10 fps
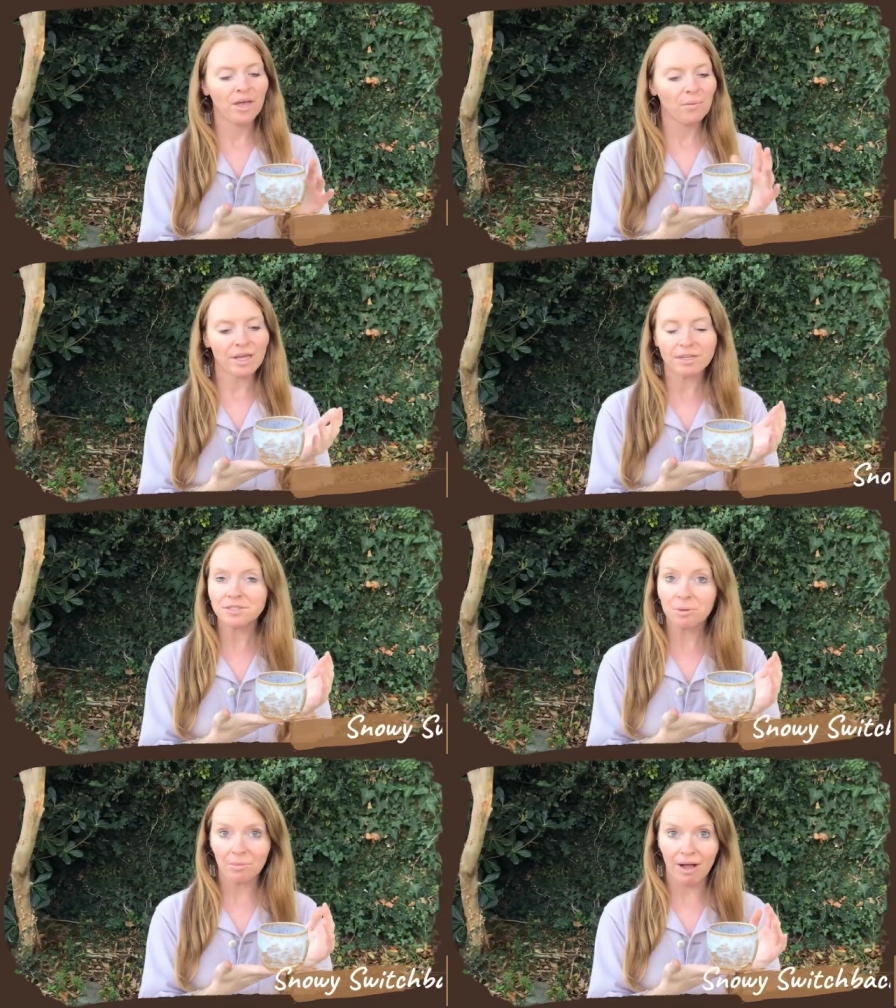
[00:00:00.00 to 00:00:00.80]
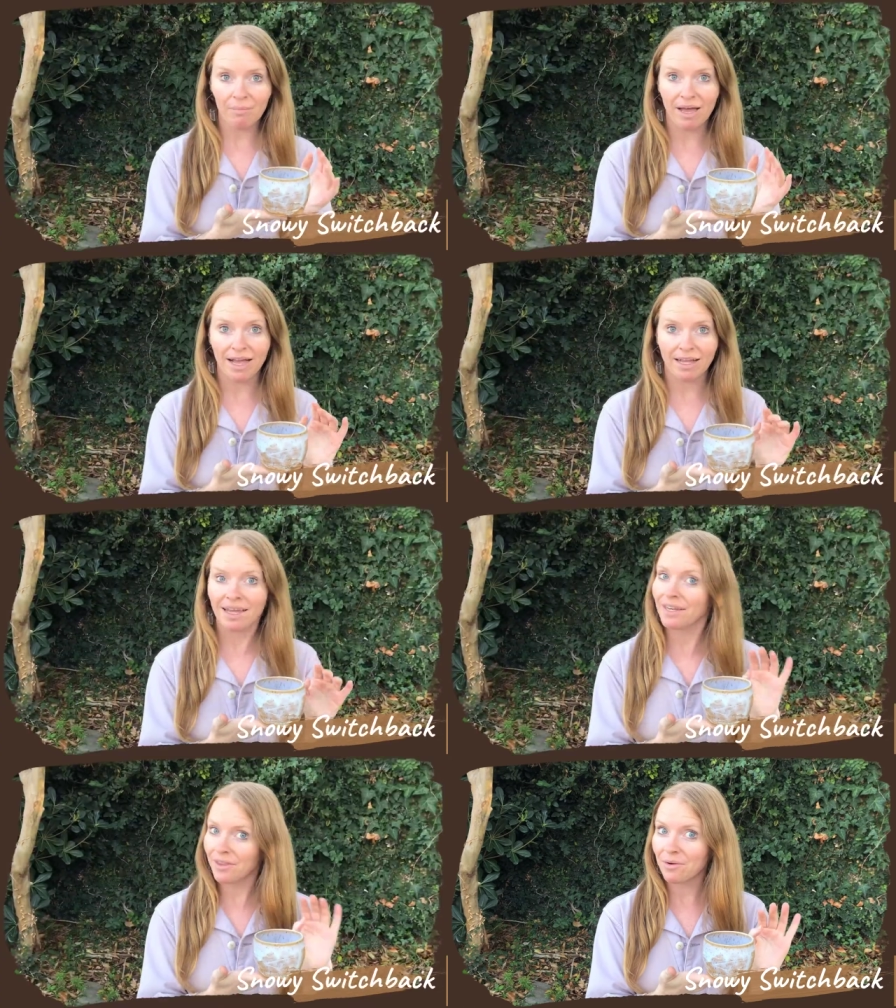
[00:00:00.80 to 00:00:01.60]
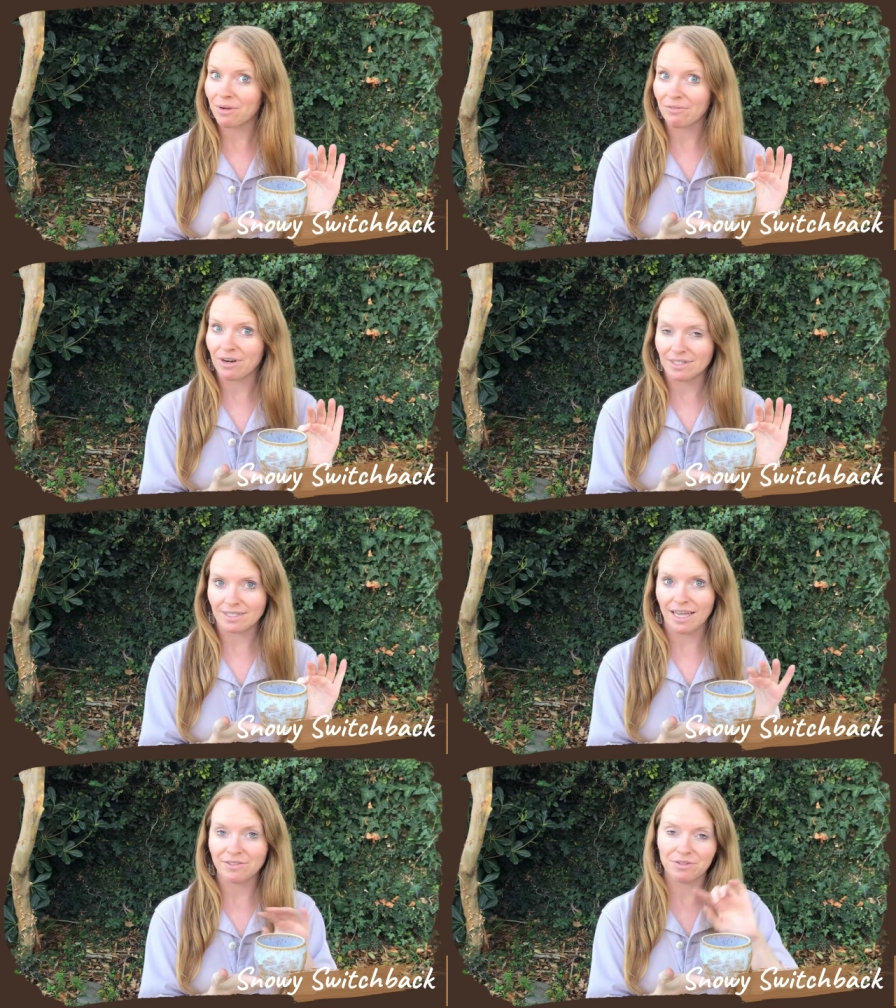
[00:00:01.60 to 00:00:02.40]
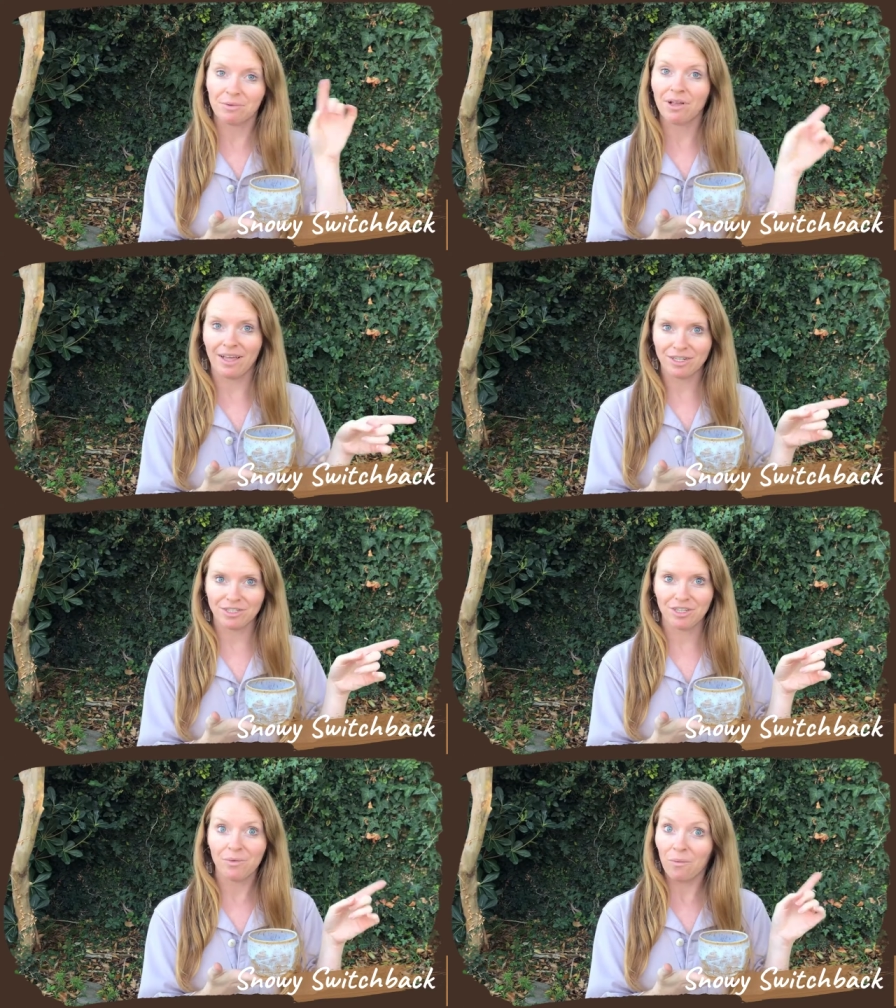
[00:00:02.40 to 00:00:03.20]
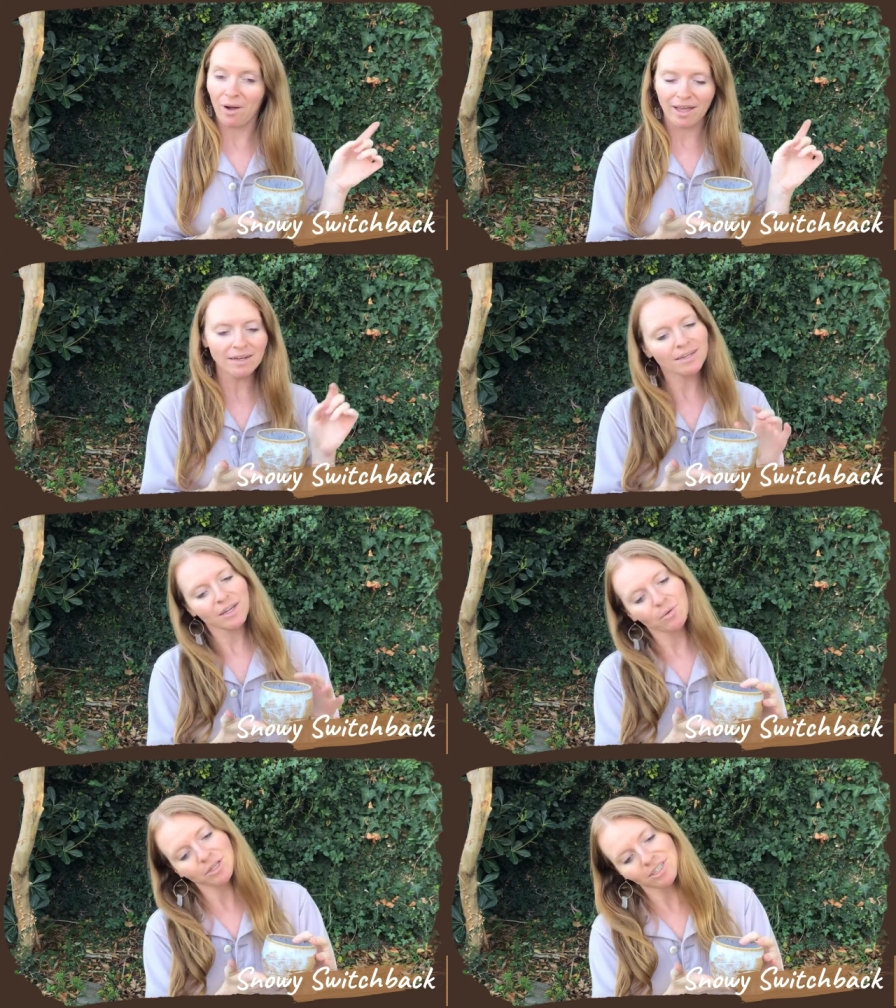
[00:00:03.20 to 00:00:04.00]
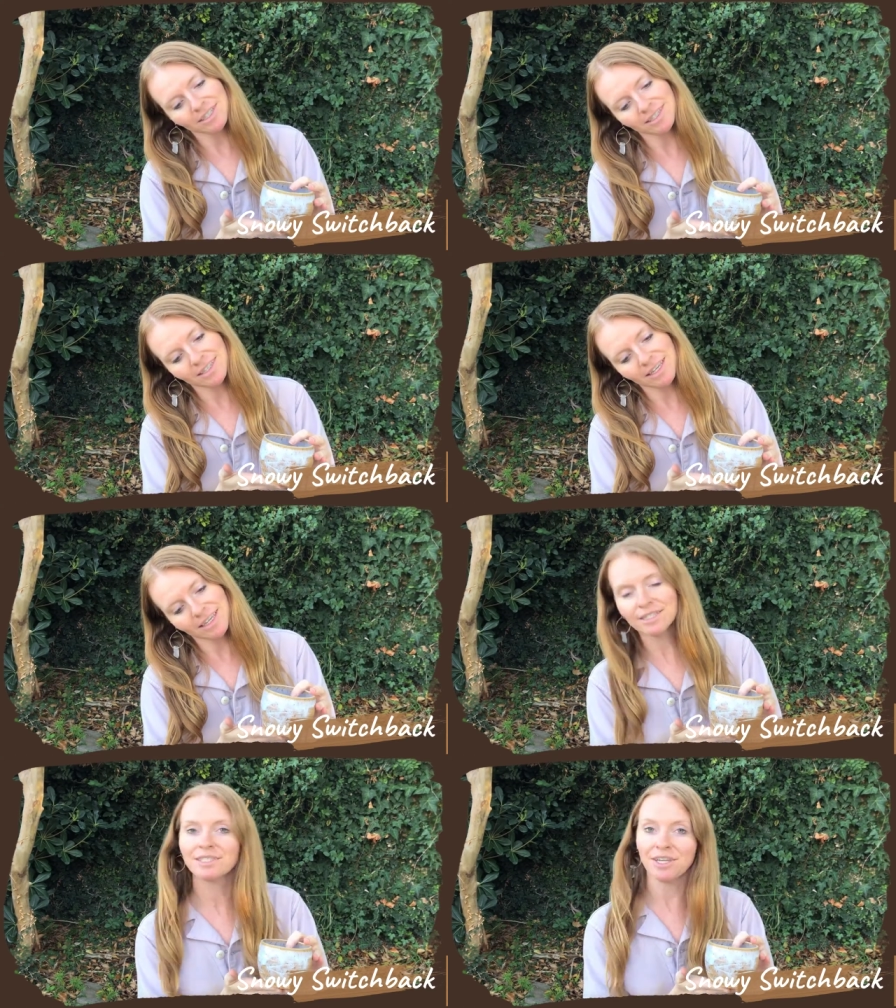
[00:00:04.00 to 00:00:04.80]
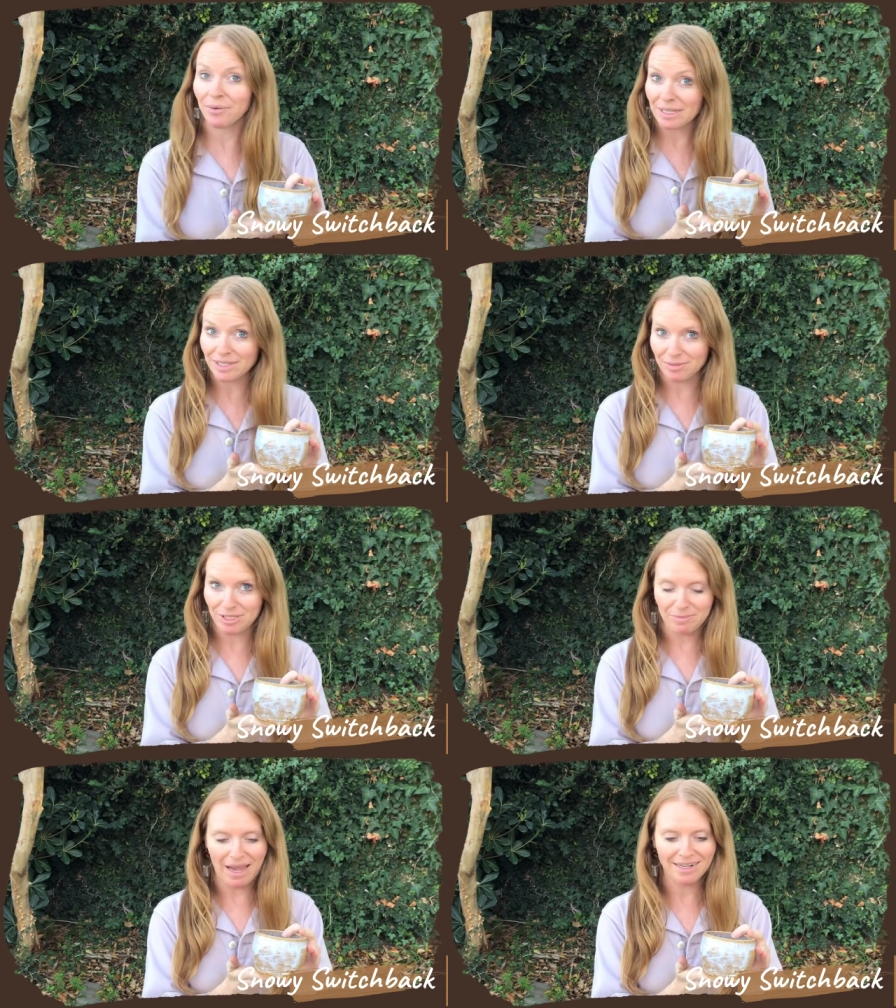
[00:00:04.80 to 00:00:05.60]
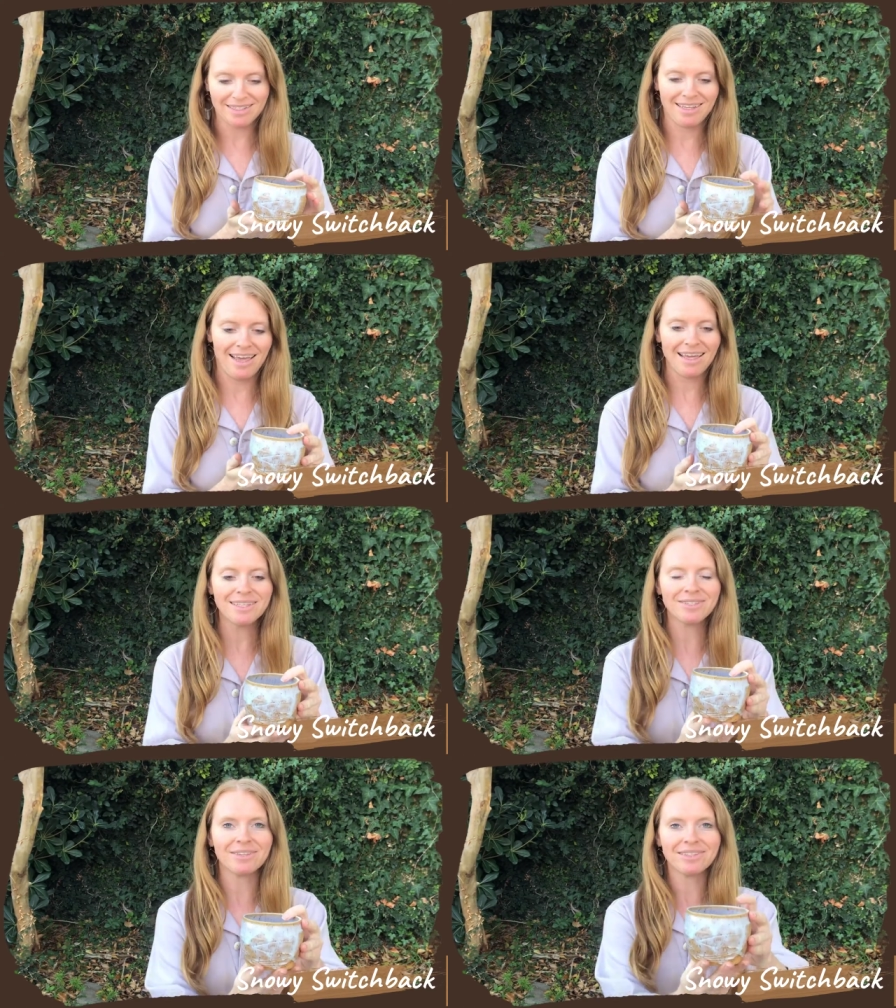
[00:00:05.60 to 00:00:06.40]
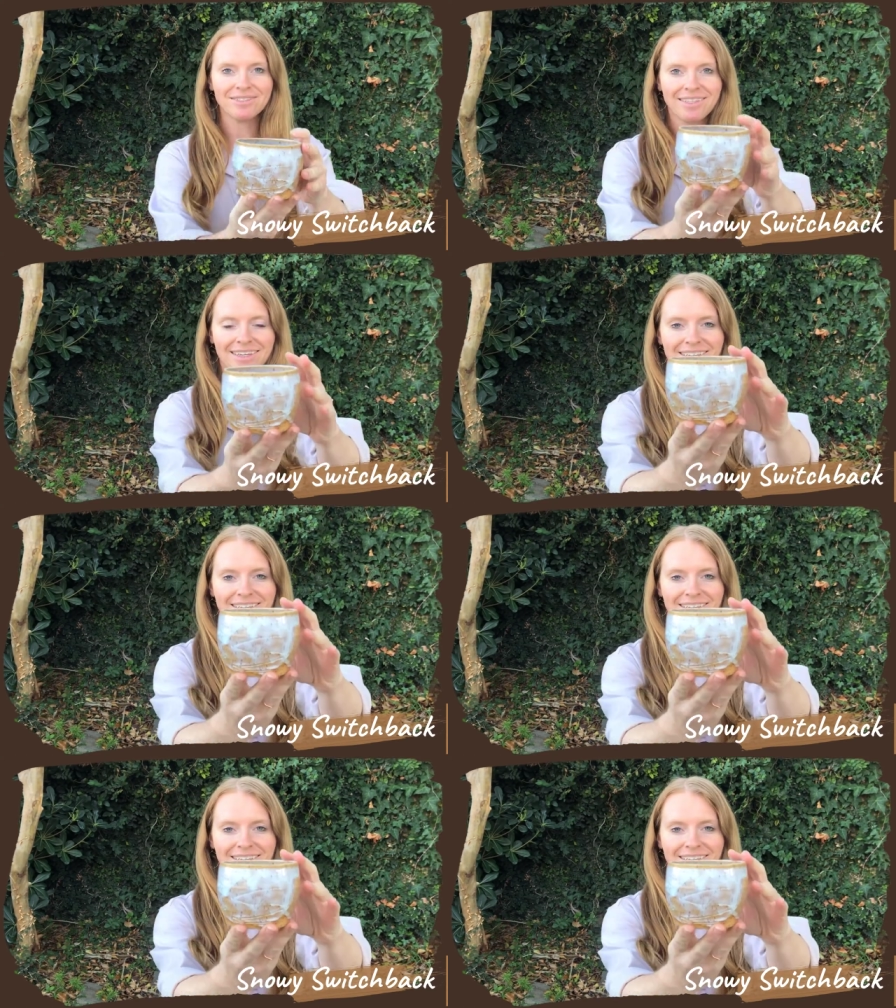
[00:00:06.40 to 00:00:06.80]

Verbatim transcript: We also brought back another one of our designs from collection one, which is the snowy switchback design. So I'll let you take a